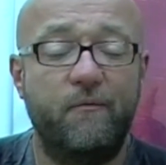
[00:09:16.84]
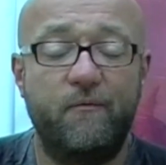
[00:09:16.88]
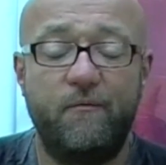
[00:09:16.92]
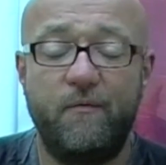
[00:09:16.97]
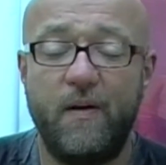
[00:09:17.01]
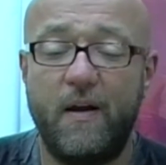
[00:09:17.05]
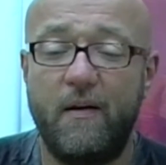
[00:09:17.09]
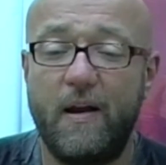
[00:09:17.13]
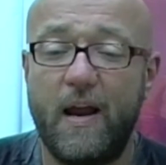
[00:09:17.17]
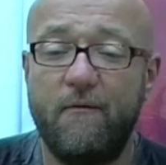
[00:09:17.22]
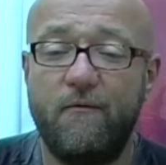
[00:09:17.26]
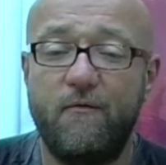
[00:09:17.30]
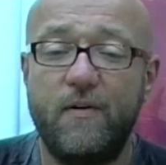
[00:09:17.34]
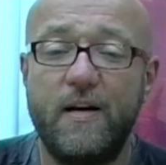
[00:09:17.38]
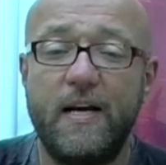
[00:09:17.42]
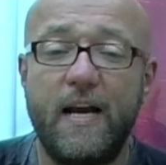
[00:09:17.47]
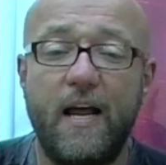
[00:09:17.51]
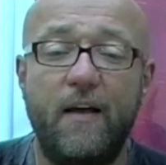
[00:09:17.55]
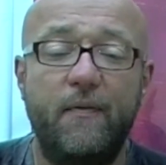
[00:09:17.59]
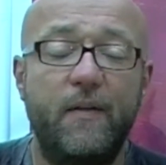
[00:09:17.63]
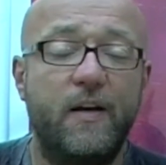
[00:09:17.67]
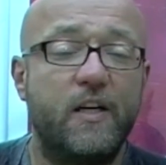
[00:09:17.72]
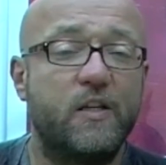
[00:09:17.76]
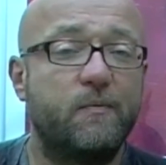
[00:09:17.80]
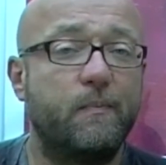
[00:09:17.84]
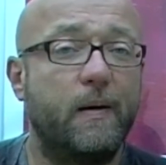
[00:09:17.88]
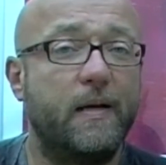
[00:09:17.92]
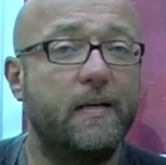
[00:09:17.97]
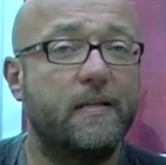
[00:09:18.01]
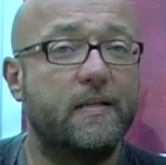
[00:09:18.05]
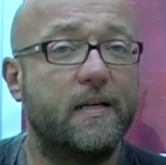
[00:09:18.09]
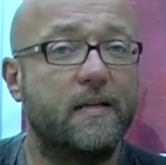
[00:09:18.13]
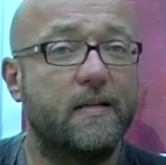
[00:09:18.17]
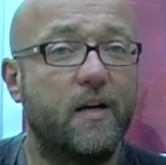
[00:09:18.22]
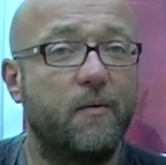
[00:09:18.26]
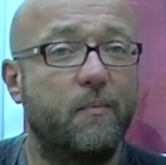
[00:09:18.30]
Every now and then a
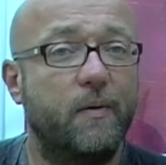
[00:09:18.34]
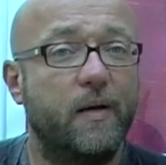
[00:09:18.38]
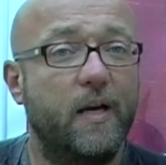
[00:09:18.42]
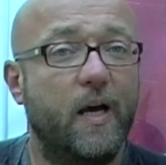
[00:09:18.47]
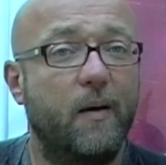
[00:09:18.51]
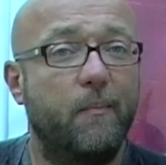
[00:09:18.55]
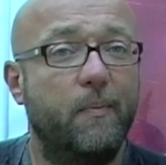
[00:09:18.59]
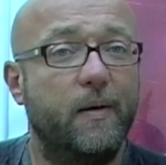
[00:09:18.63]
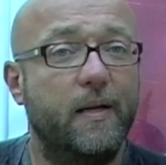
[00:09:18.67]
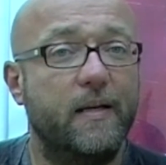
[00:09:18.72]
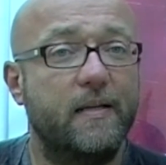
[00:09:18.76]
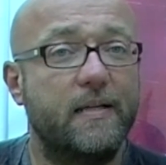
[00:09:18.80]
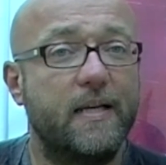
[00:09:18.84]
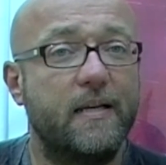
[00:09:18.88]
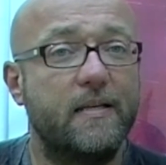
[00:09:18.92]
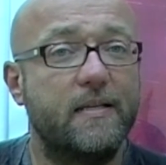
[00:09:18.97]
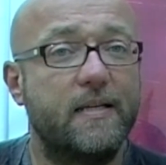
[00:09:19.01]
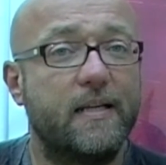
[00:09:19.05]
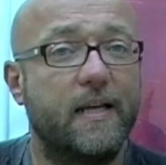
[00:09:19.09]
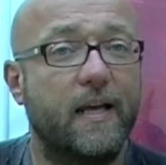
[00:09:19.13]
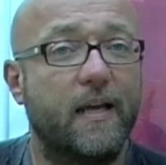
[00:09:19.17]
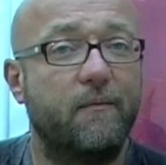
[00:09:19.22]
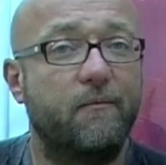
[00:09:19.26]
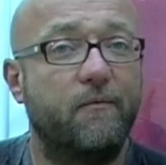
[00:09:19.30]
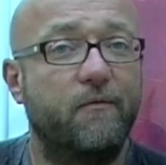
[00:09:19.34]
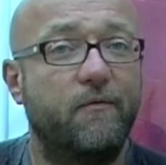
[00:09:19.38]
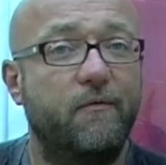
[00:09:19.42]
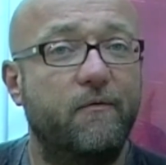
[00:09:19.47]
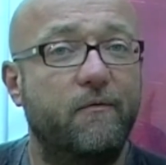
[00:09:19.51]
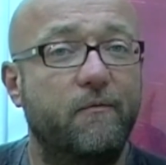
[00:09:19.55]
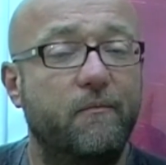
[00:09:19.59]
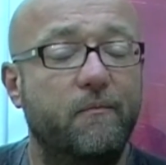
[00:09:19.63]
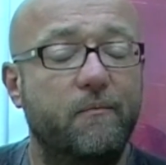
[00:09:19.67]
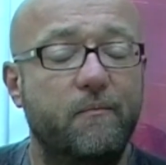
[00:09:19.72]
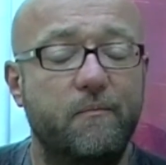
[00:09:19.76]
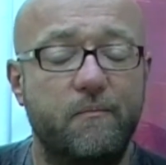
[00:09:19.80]
space does open up, and it tends to get
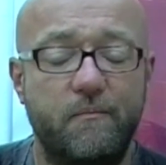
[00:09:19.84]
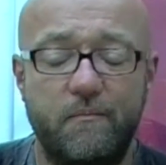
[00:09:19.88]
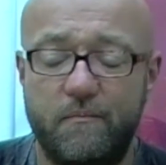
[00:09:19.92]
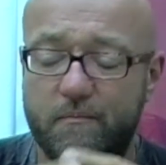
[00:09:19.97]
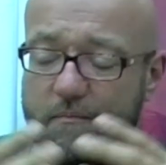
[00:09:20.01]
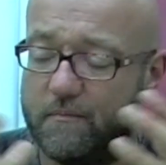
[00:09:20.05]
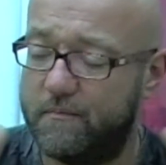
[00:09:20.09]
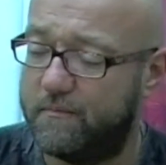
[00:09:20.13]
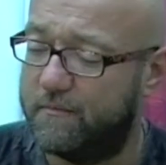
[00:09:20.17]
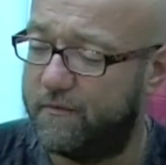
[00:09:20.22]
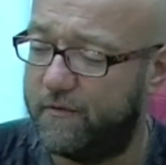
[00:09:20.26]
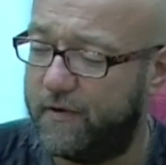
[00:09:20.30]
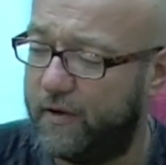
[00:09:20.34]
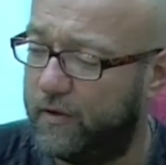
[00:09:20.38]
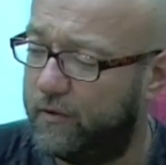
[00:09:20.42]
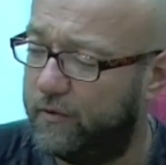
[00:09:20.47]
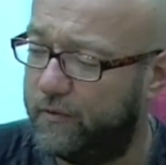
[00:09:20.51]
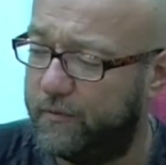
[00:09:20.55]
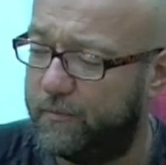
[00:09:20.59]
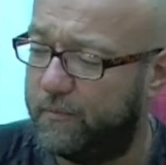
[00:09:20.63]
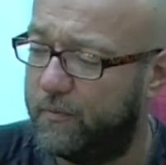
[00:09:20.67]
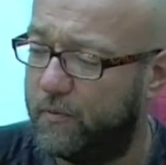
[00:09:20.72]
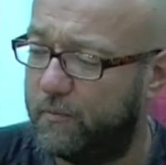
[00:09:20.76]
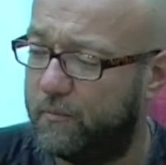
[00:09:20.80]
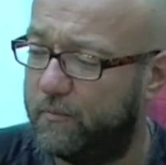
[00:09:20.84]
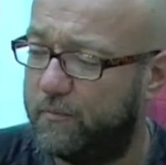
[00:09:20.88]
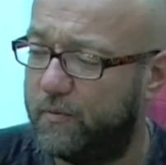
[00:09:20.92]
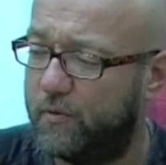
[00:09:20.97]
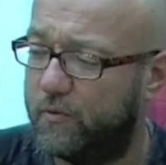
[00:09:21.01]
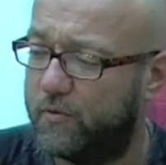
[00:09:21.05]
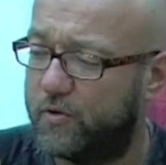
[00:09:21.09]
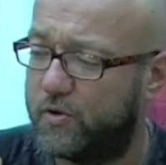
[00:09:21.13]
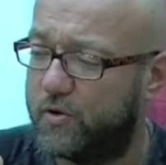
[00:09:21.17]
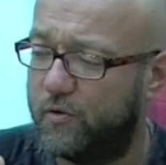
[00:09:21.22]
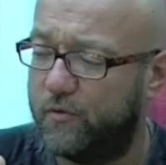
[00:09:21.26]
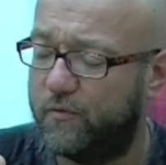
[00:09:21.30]
filled
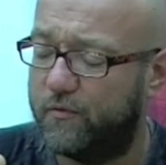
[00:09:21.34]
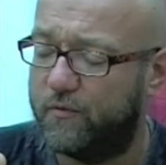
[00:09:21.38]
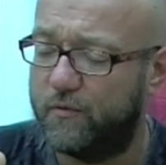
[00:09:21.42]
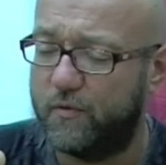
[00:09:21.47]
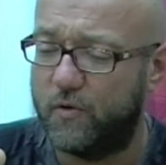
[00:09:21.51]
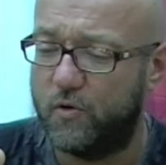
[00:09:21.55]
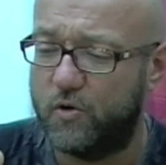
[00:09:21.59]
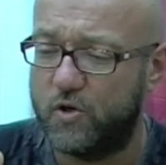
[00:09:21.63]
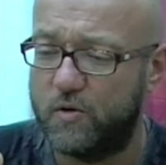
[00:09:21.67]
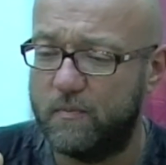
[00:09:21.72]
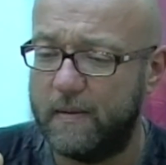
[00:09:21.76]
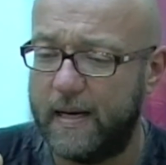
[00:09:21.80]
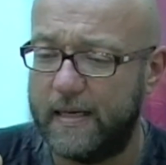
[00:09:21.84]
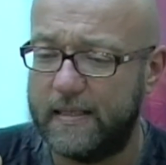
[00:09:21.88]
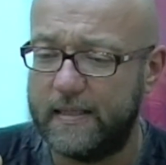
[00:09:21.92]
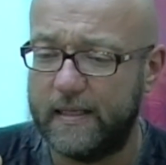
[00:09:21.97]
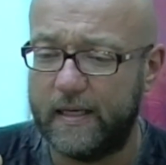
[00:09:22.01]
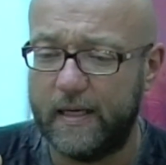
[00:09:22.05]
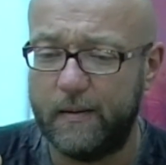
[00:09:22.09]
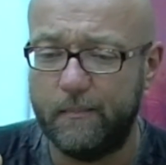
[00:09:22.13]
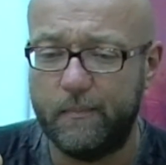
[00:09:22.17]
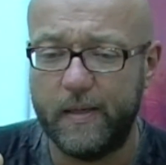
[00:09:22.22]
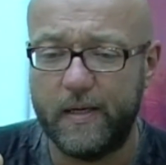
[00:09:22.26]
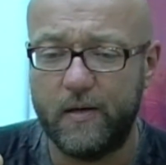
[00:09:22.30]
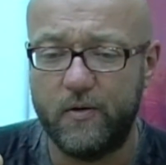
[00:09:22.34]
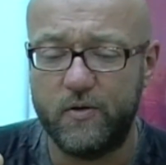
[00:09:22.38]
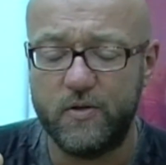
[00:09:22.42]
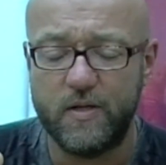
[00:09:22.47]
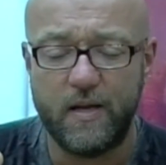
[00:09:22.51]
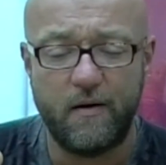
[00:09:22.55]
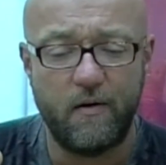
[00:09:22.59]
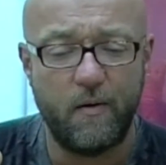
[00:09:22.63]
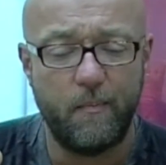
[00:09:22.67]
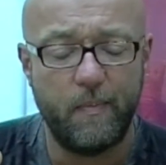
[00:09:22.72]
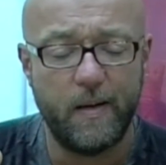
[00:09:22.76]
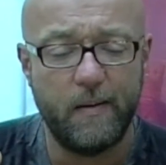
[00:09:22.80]
sort of automatically, because
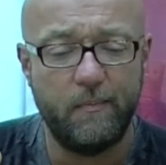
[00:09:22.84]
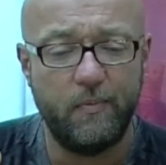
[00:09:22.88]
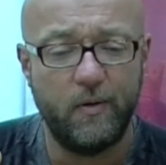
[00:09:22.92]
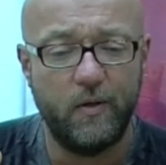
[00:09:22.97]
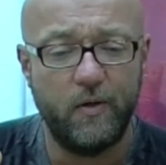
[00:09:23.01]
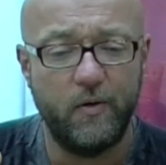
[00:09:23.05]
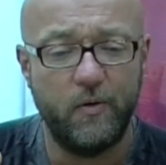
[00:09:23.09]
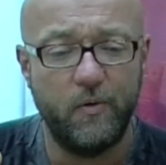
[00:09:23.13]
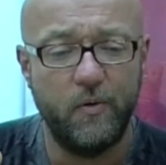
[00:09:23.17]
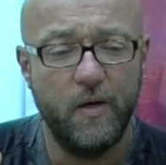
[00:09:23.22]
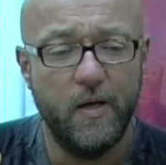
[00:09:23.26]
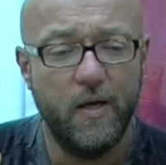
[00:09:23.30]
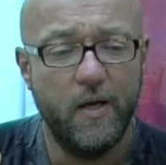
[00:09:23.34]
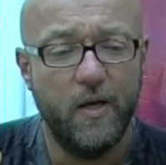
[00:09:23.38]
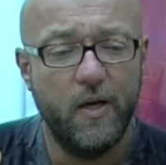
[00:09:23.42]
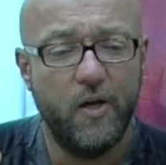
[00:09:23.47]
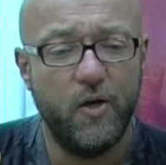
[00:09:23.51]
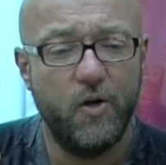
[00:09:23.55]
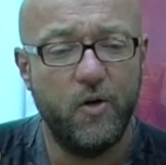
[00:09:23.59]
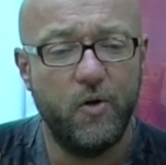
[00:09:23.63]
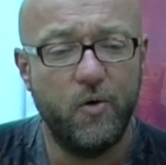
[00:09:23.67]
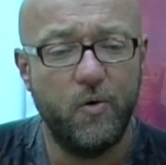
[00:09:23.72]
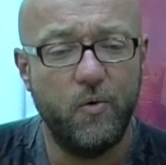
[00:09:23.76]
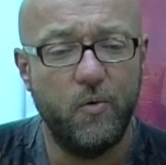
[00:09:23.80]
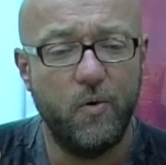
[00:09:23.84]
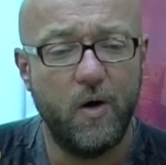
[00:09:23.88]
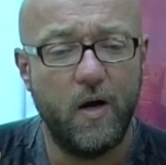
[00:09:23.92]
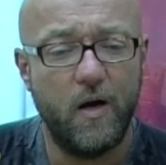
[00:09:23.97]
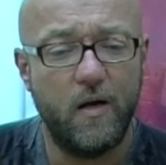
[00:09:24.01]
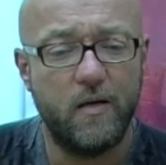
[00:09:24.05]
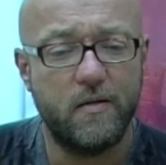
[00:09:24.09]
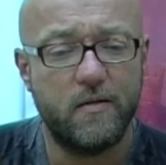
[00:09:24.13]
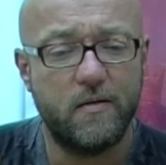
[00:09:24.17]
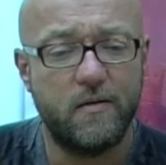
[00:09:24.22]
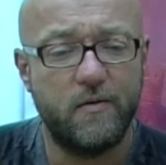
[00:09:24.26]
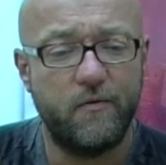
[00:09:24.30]
there are people who
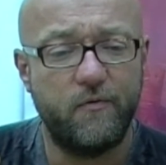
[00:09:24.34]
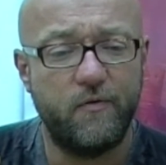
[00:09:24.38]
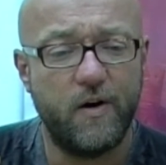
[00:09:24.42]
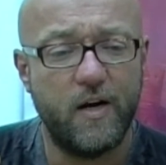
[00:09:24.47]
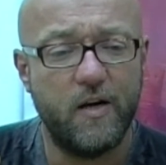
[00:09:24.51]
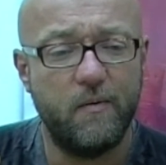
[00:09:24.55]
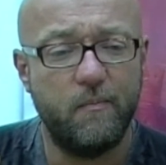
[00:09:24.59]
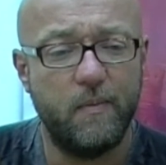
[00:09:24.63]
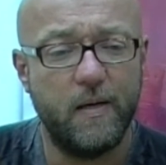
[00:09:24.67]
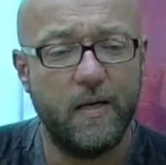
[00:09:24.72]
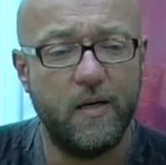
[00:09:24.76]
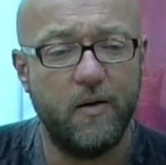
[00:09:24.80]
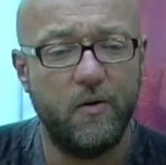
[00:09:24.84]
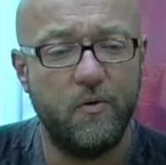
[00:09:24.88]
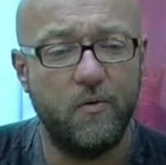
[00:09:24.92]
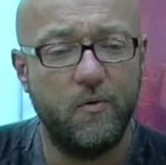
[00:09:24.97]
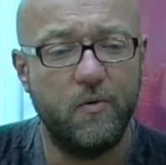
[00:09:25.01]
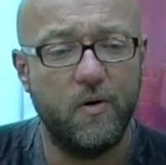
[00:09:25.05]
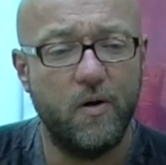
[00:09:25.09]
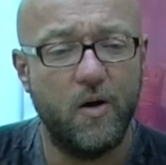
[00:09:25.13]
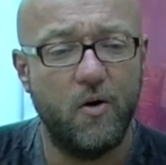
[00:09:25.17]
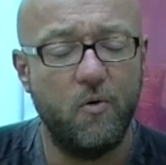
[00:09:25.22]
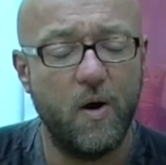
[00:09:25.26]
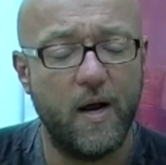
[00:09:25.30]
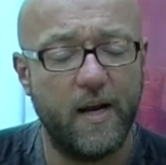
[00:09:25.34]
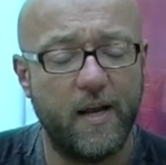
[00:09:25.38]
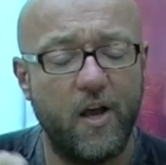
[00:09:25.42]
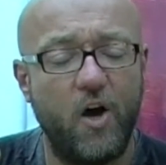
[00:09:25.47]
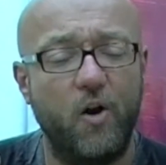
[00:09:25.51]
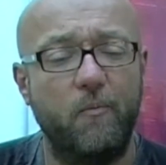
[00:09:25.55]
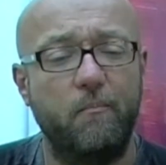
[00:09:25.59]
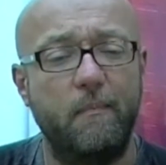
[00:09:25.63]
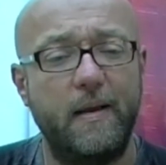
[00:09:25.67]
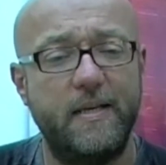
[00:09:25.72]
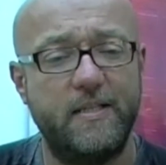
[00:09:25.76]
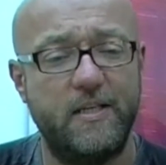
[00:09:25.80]
ask to friend me who I
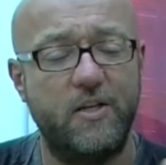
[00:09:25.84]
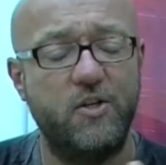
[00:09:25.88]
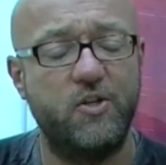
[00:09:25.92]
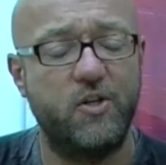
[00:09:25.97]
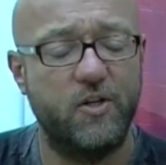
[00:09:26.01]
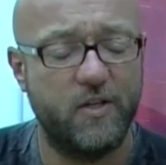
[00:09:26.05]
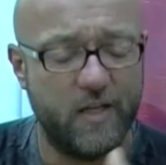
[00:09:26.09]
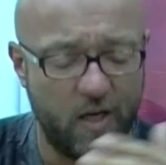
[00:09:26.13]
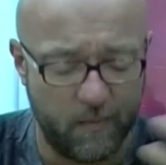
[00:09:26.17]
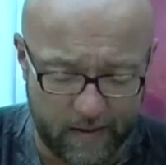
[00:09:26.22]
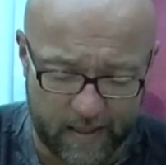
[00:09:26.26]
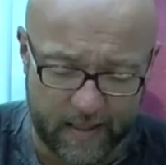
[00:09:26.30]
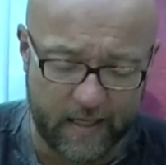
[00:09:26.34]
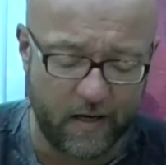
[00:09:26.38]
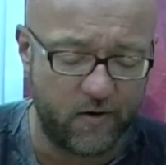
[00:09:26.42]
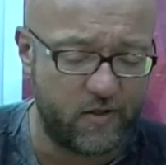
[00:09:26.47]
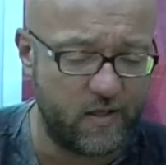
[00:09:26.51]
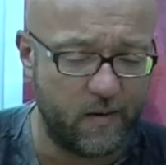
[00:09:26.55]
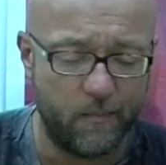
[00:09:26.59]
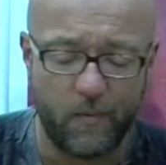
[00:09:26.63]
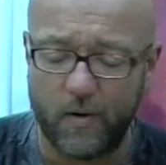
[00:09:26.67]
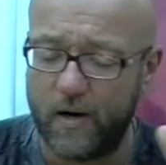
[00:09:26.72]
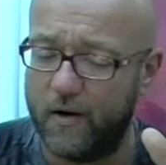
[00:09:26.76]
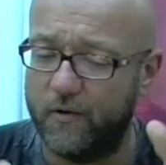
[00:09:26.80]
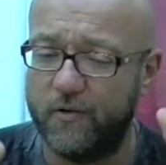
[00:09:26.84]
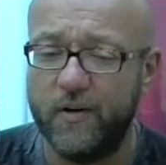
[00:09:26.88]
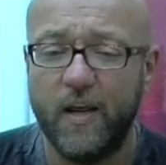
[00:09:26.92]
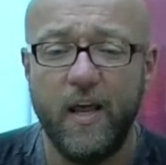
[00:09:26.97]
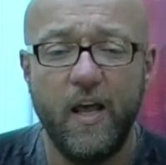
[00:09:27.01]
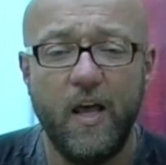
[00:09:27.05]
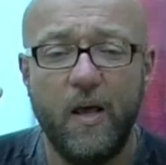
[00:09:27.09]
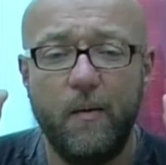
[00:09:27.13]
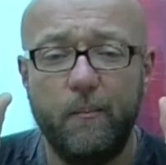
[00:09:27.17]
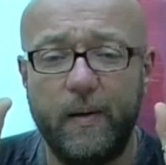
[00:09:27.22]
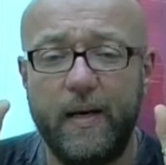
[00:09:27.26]
can't message to tell me to go somewhere else.